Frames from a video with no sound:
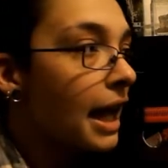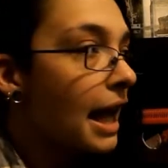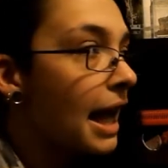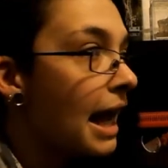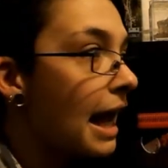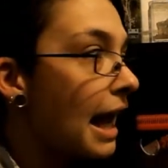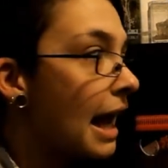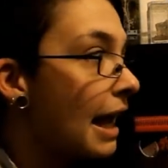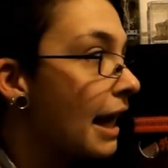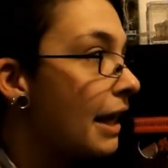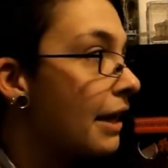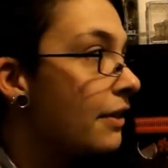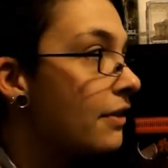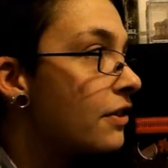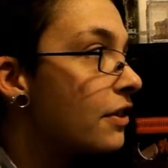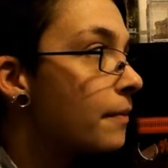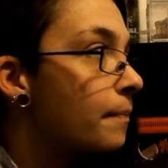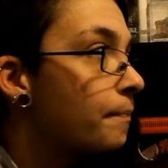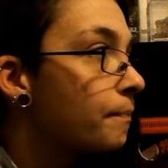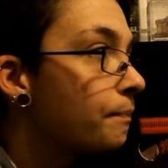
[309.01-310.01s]
And
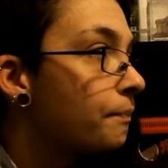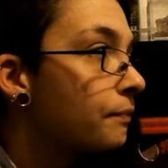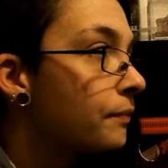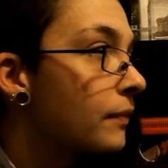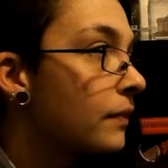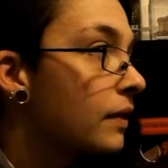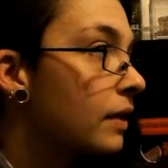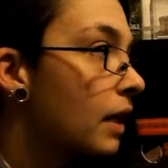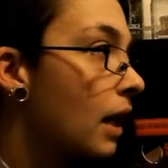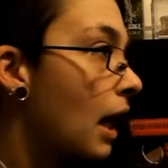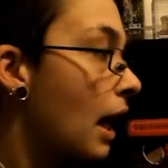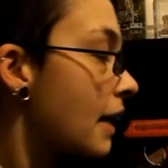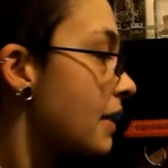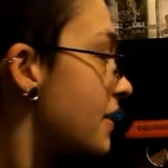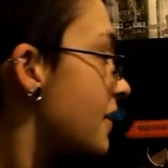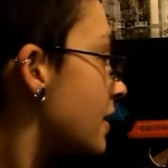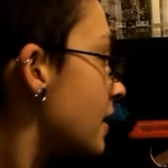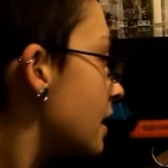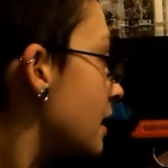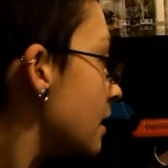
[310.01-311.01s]
I
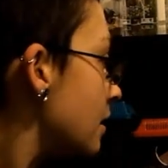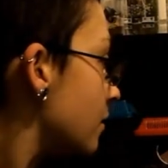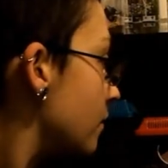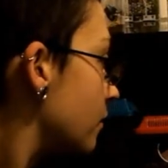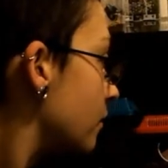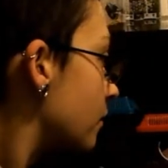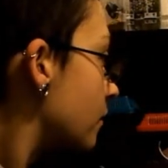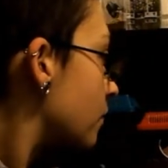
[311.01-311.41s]
see